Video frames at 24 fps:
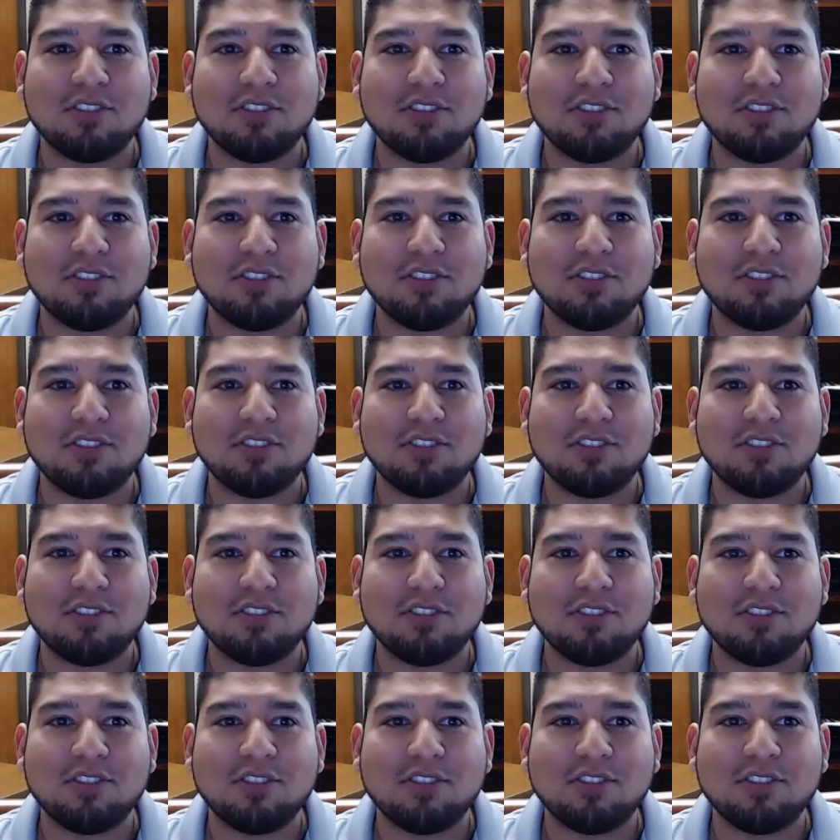
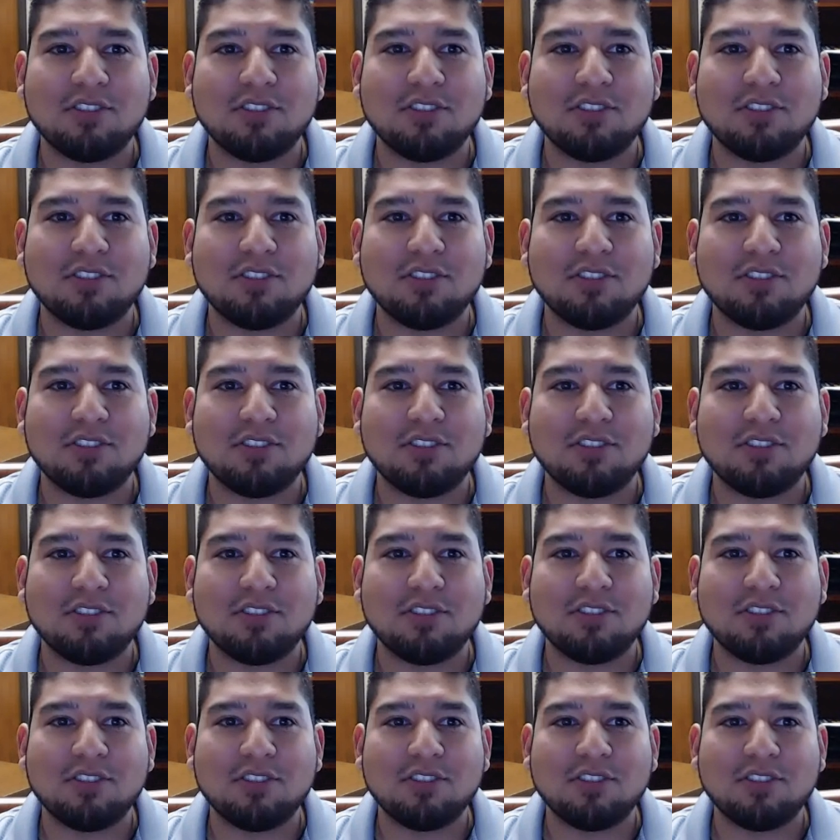Hashtag money,
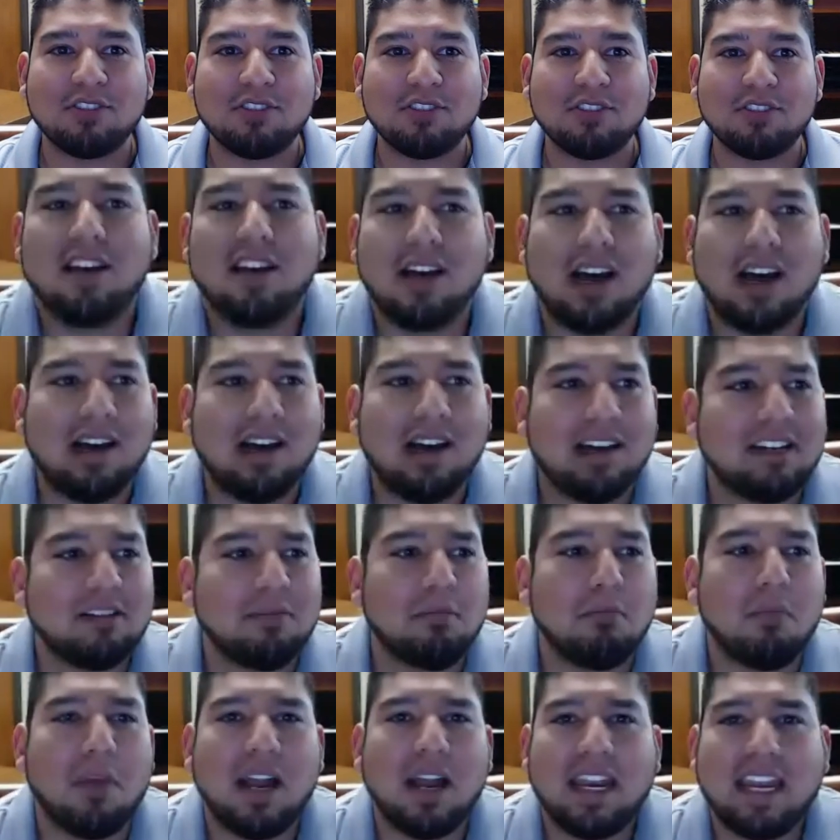work,
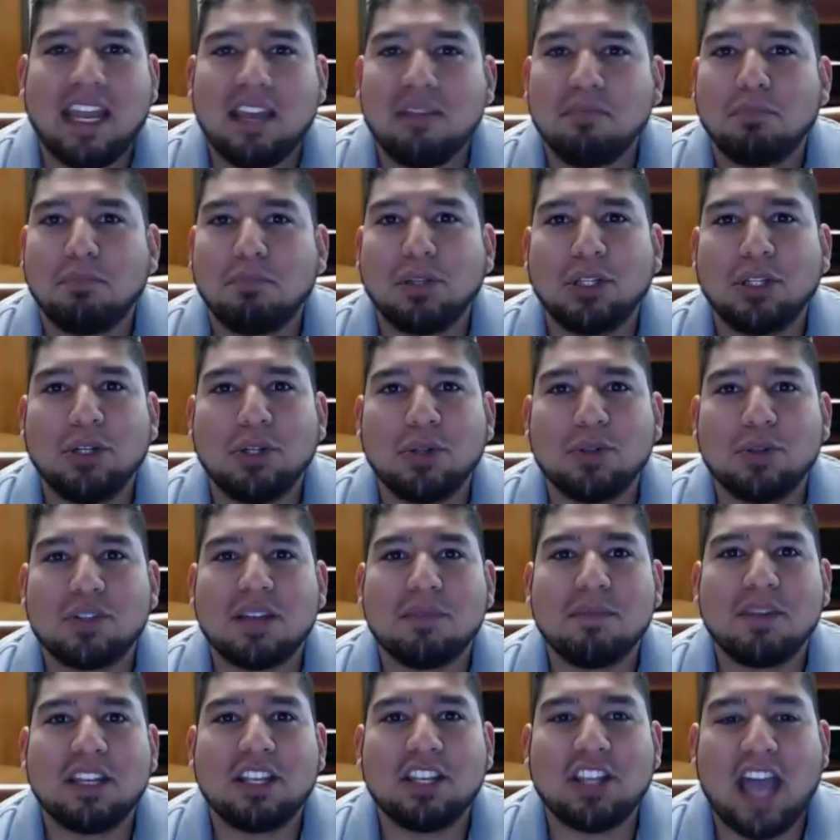Monday blues. I
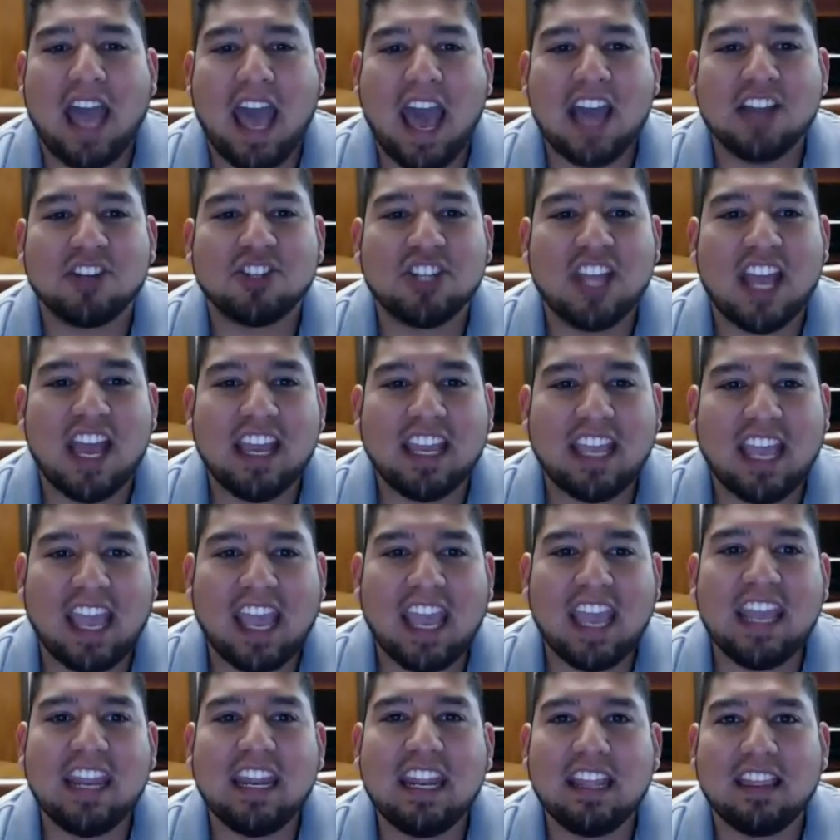mean, hashtag
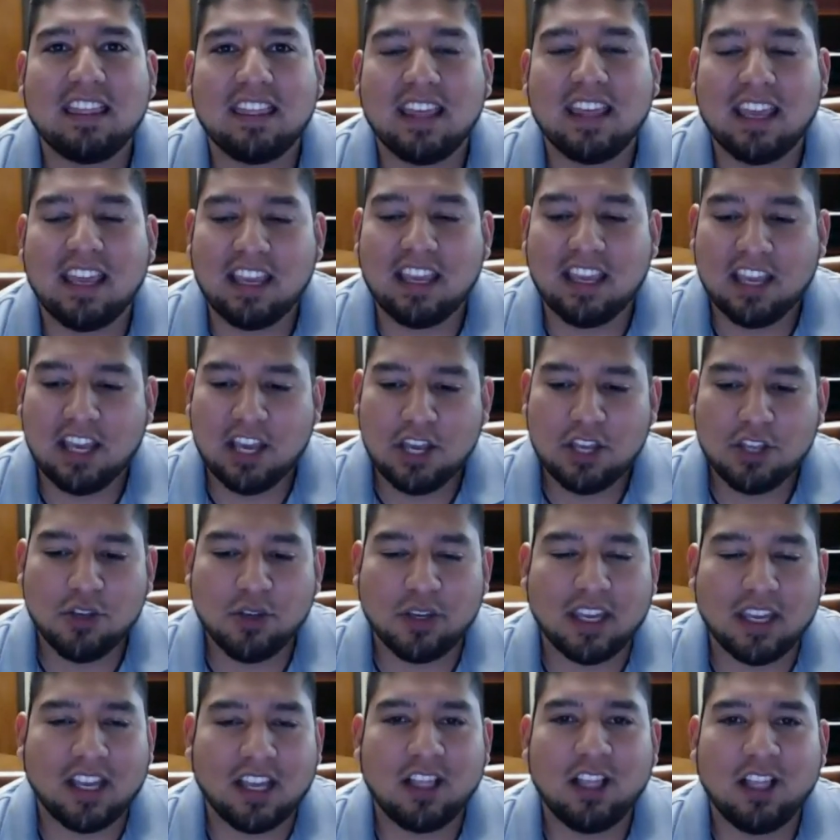anything. You
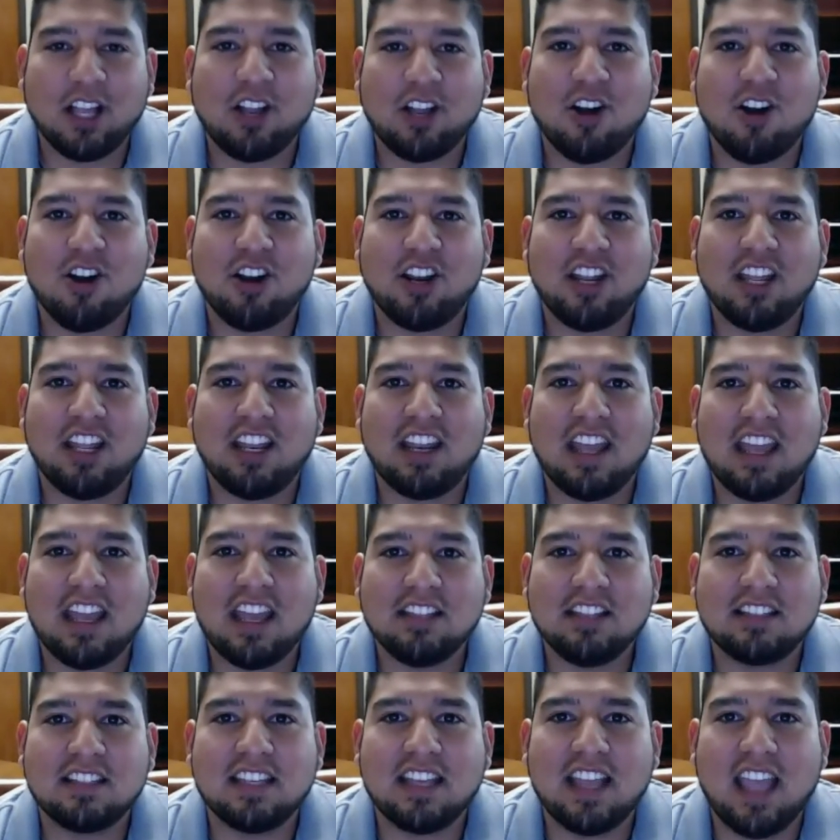can click on it
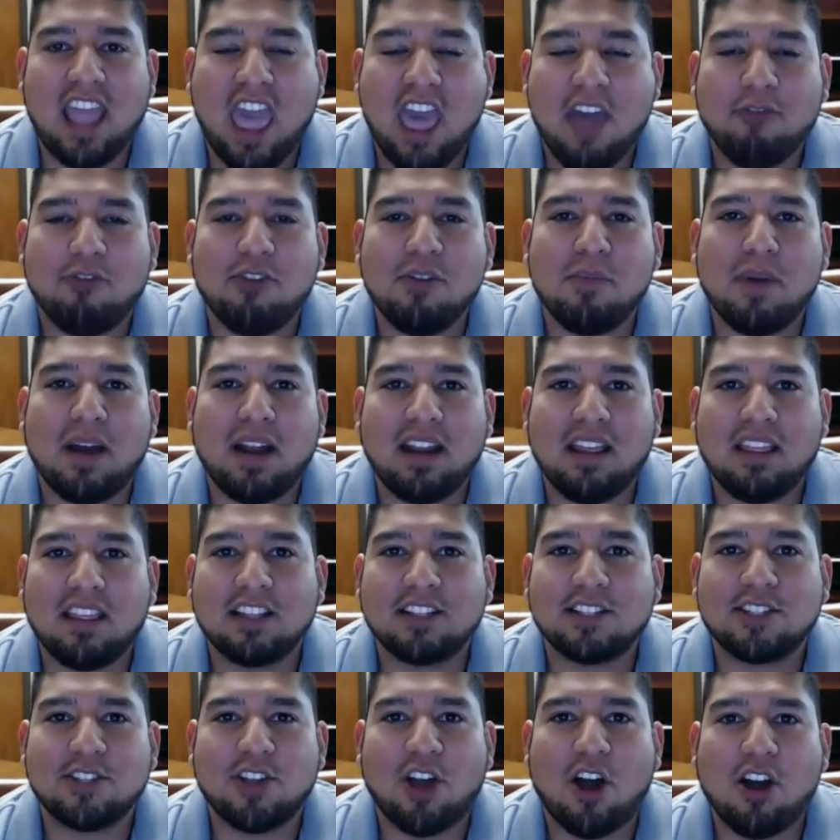and see everybody
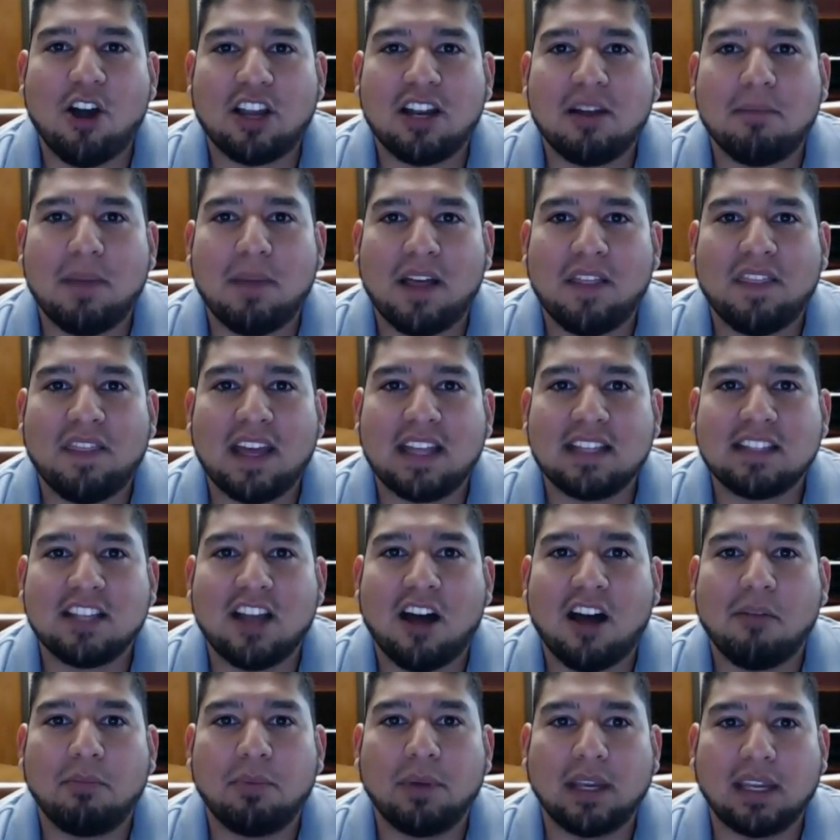that's talking about that
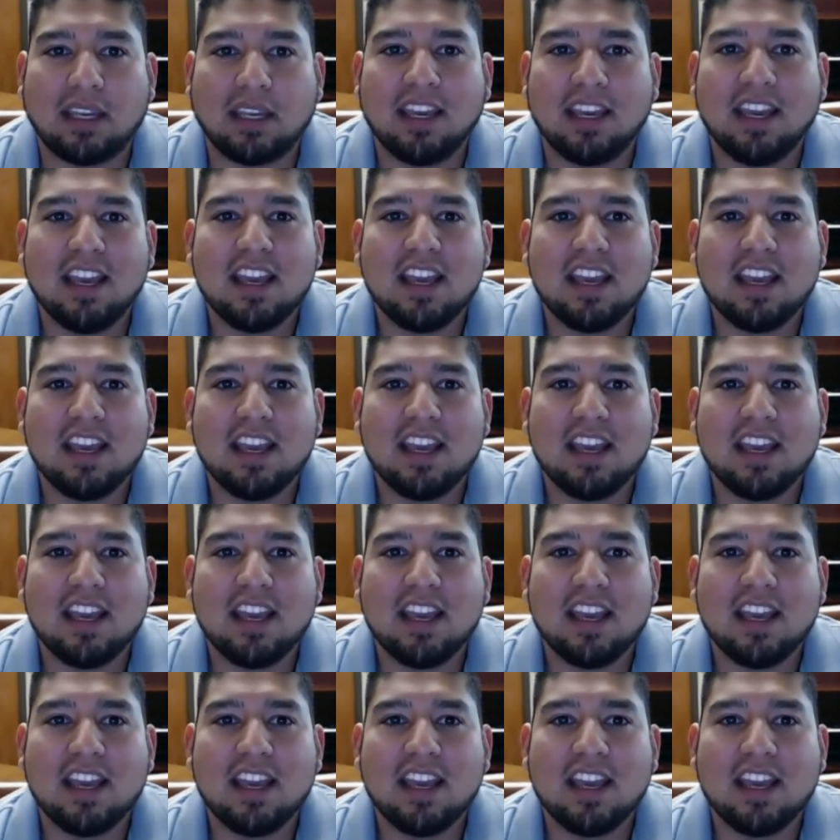topic.